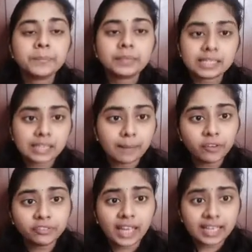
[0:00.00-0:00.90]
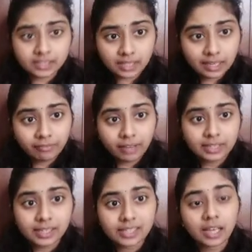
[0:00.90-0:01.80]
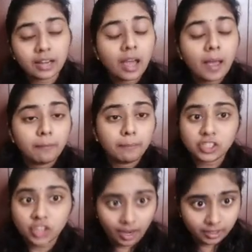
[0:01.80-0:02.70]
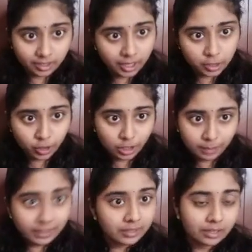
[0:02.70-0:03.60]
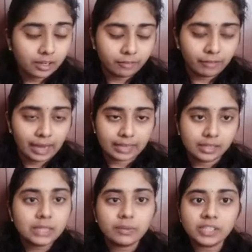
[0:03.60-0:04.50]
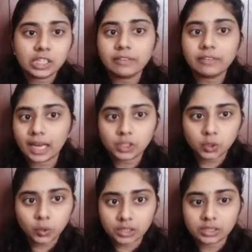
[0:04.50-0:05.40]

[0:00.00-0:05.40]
Some of the external factors are much uncontrollable factors which give rise to risk.